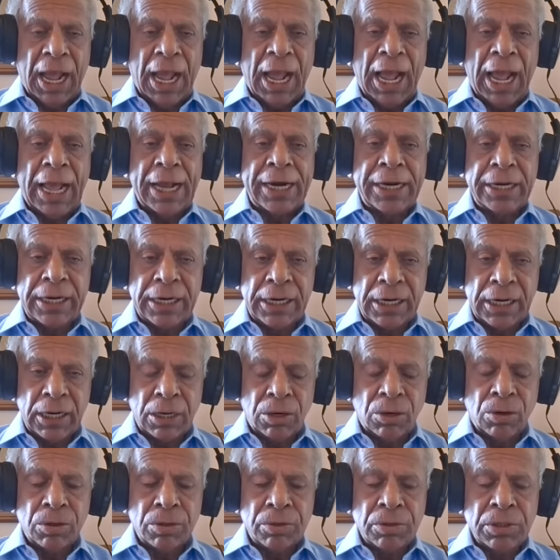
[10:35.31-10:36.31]

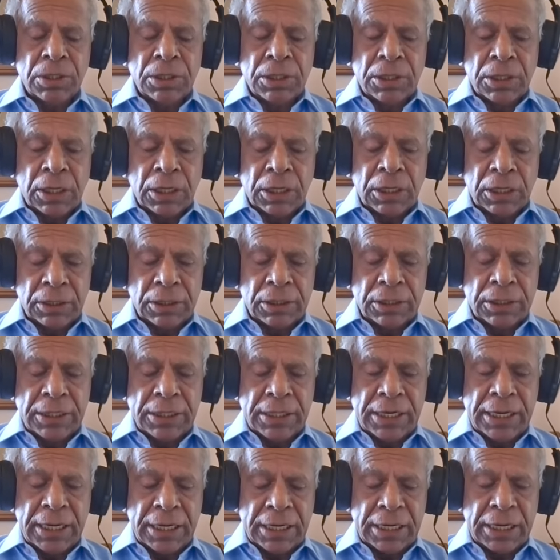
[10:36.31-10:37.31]
And
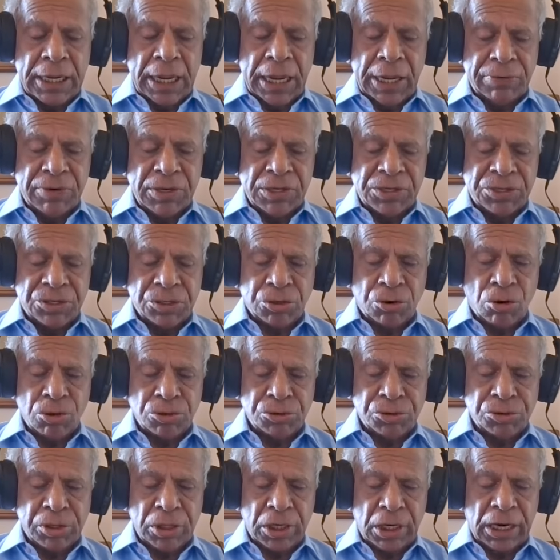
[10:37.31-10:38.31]
they gave us
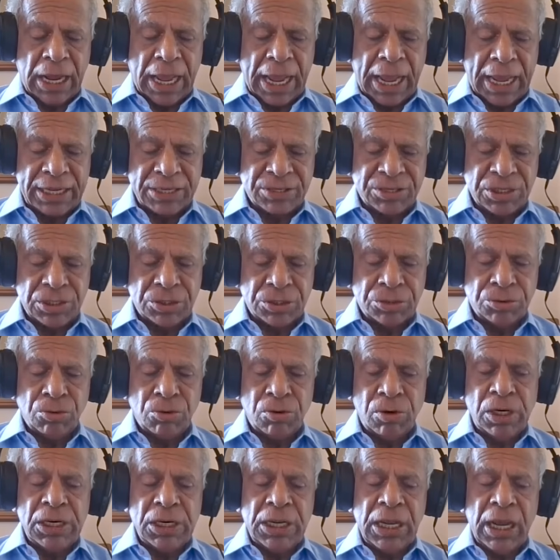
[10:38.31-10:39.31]
consular access
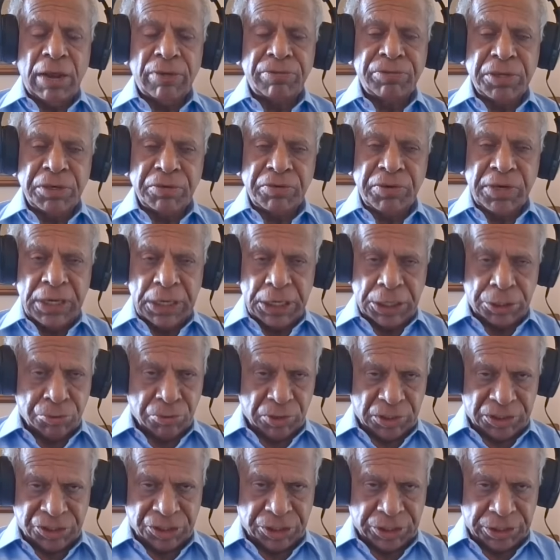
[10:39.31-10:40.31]
only after we
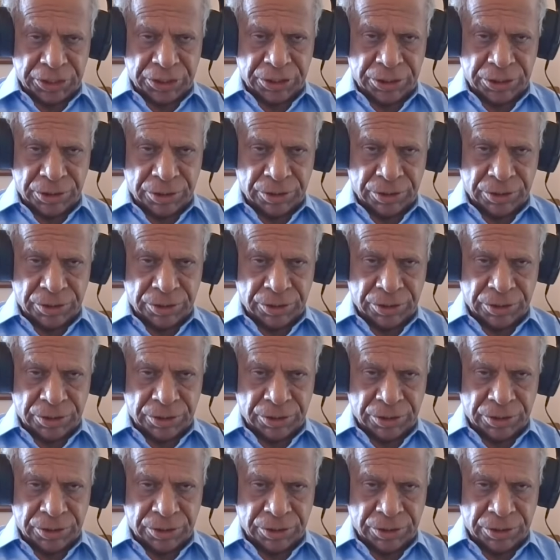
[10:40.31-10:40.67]
requested.